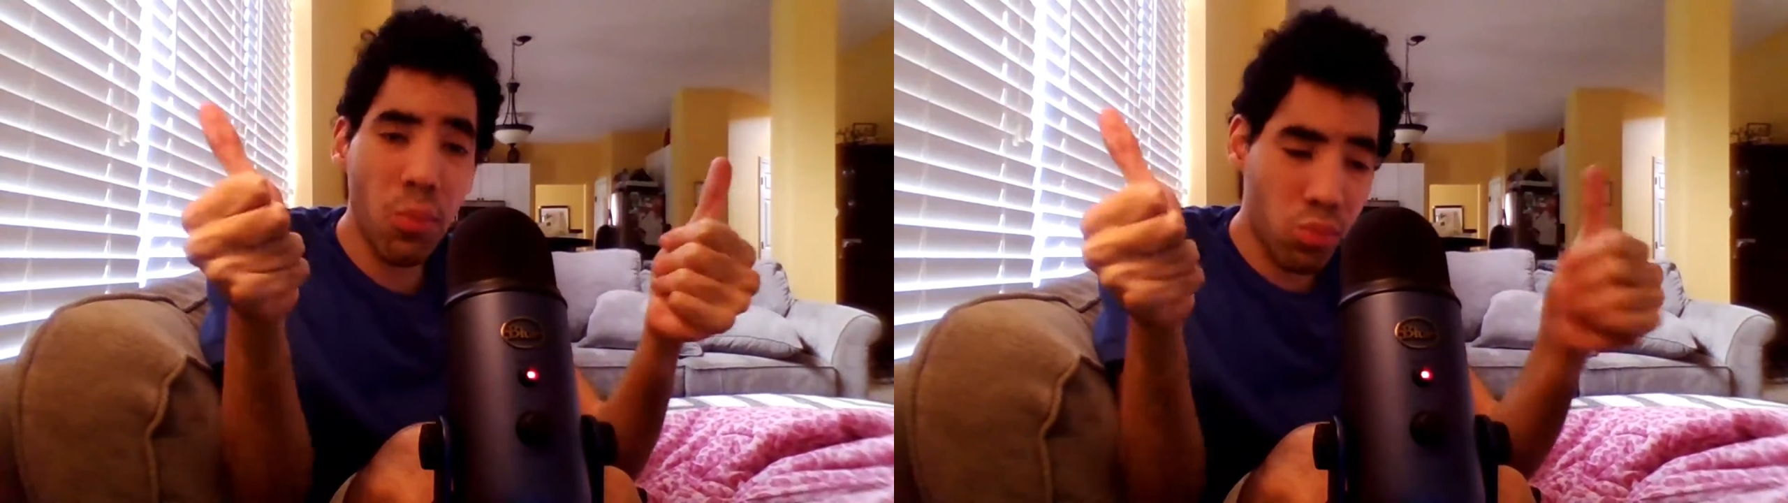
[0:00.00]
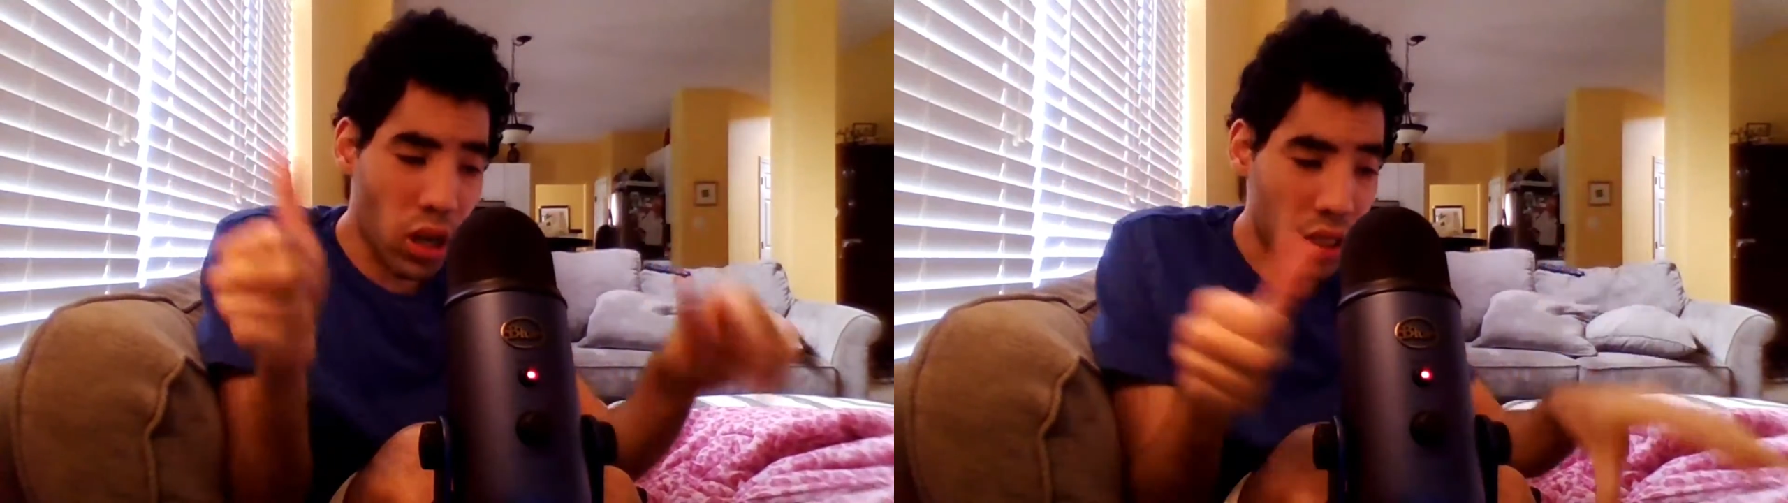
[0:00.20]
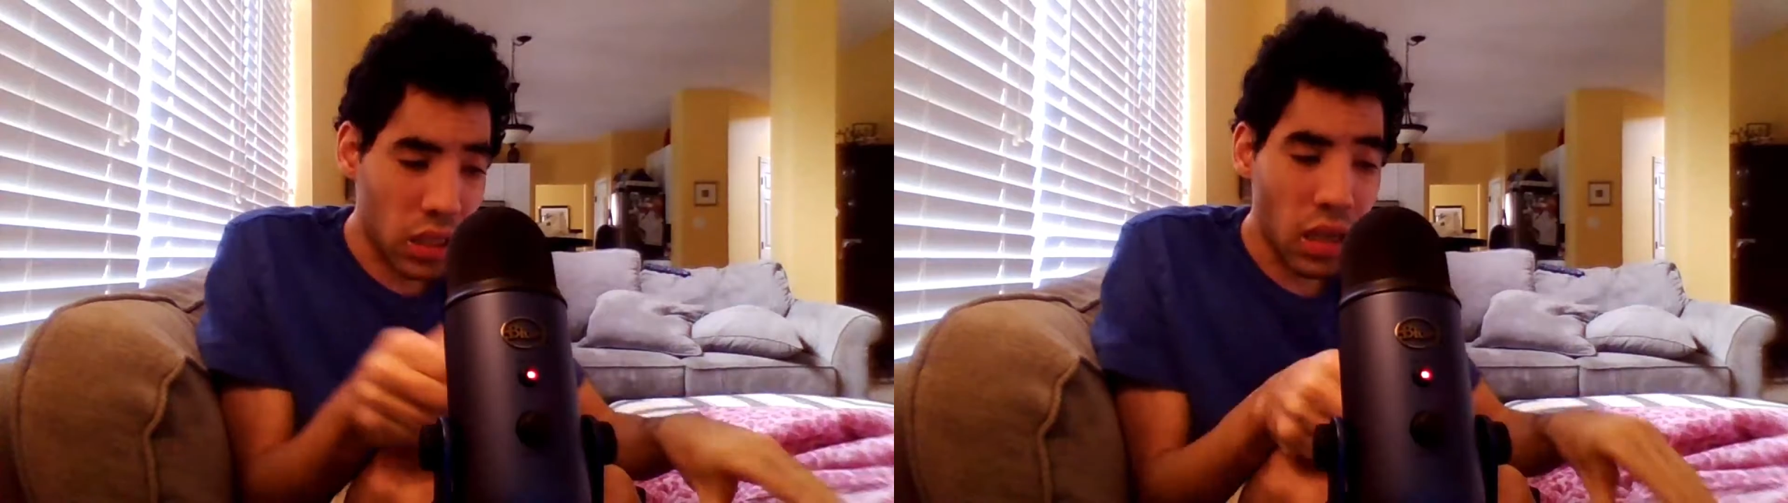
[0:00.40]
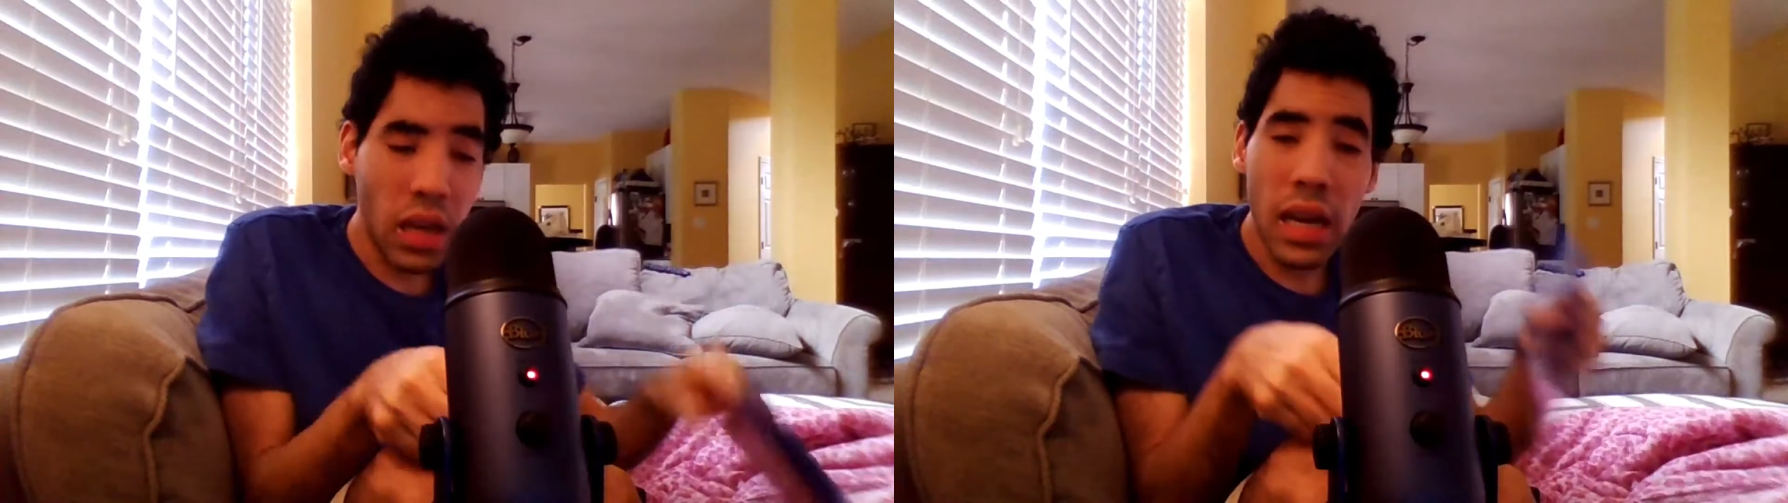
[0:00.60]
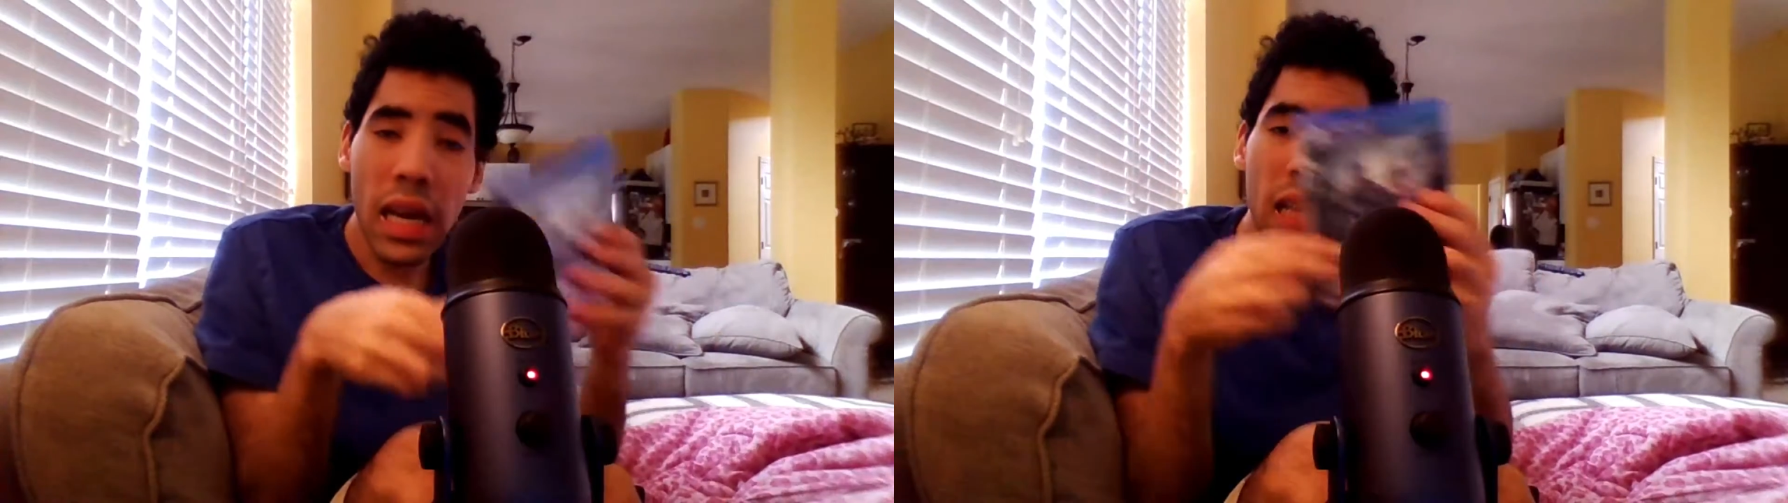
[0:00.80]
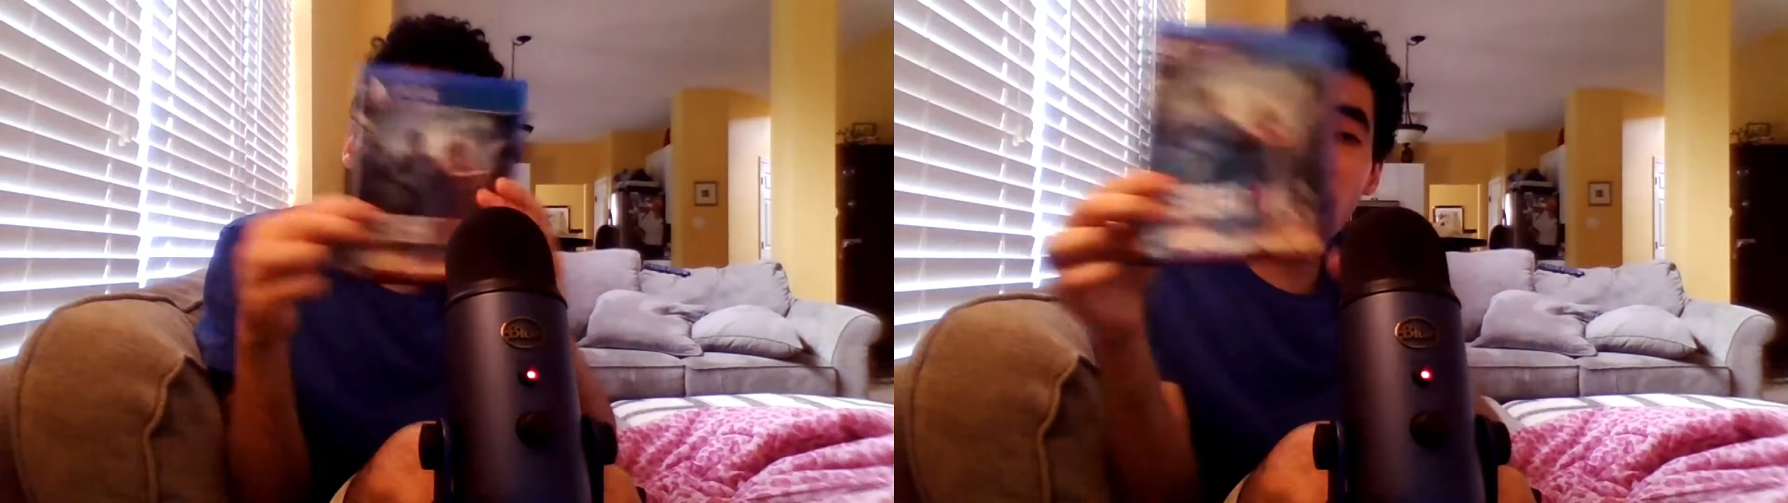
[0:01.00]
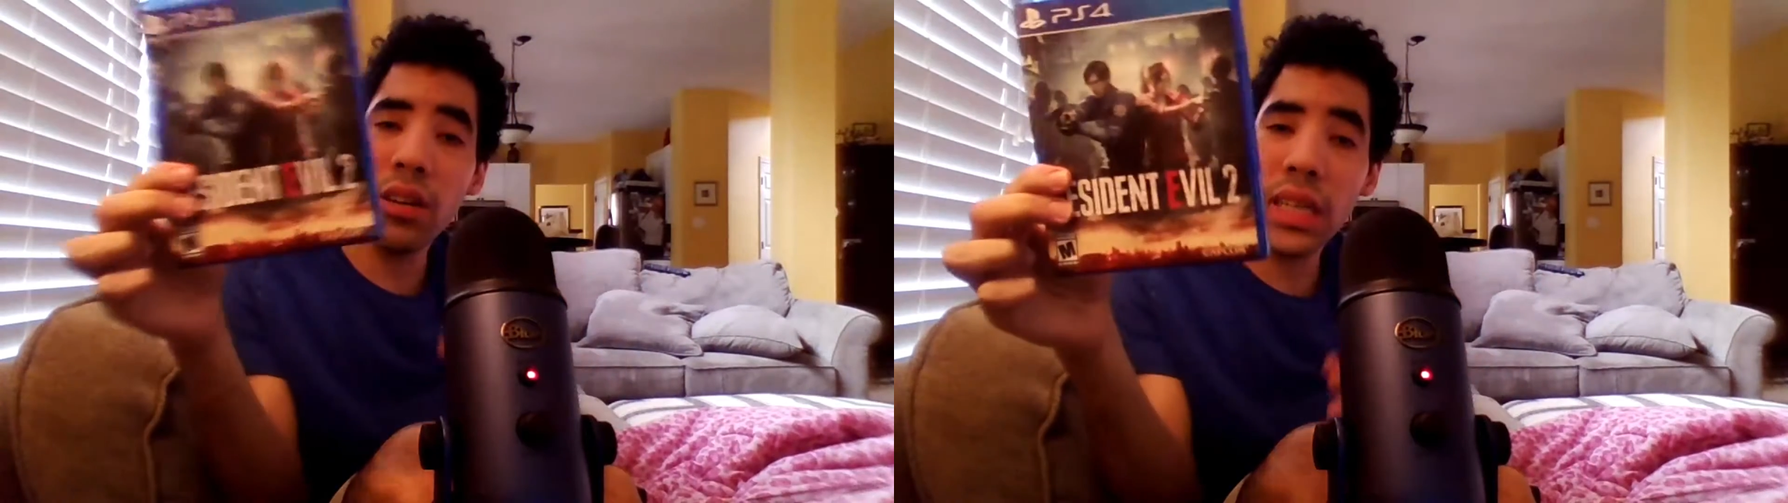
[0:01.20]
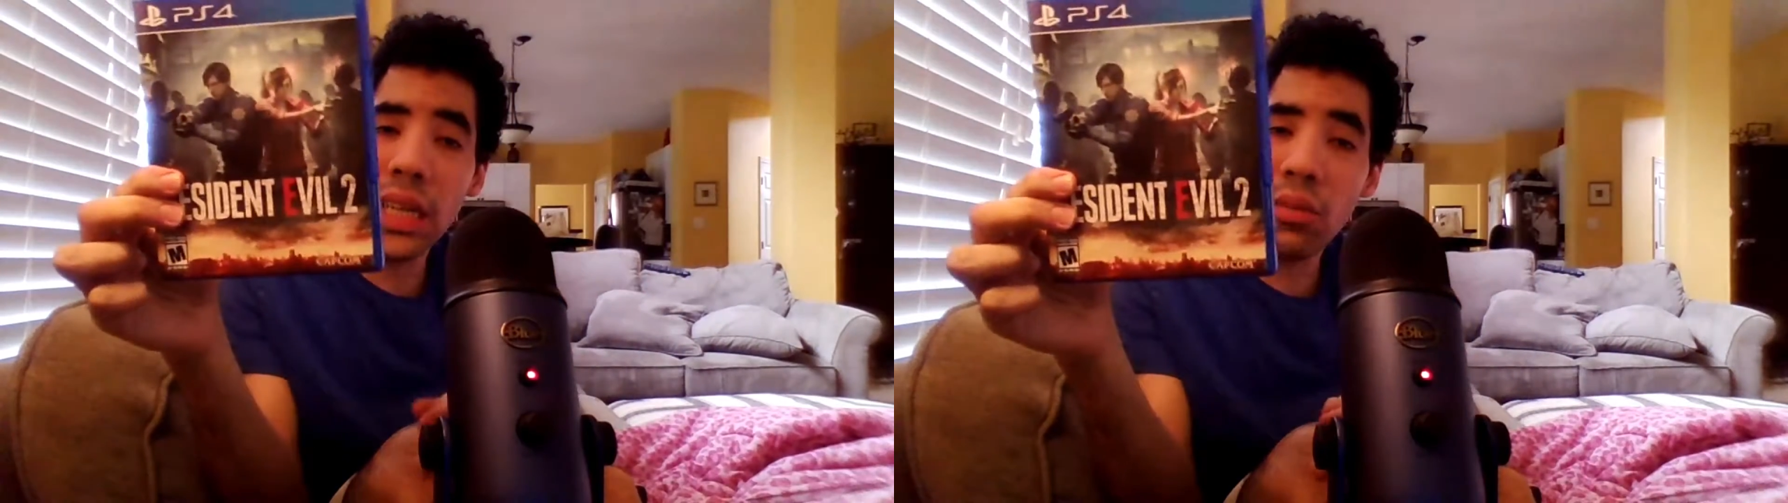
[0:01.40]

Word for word: If you're a fan of Resident